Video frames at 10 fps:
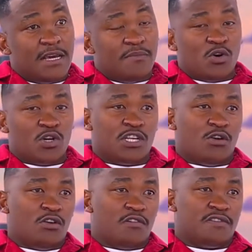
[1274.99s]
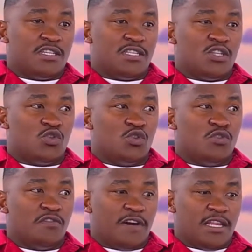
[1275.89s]
Because a lot of these issues,
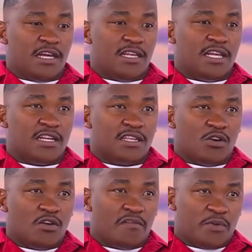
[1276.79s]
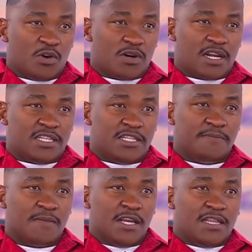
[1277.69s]
you find that there is a lot of bureaucracy
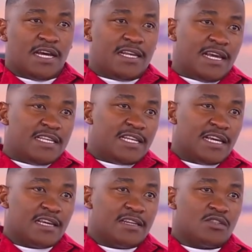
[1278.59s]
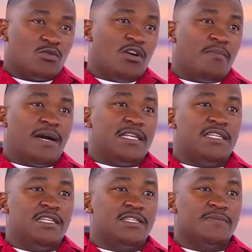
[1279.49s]
that entangles all
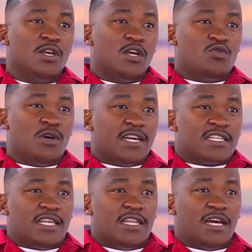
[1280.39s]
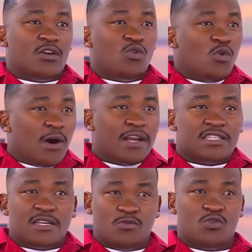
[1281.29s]
parties to an extent that no one
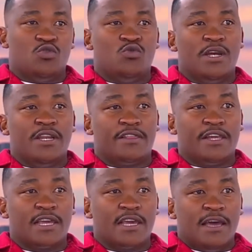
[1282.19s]
is able to do anything.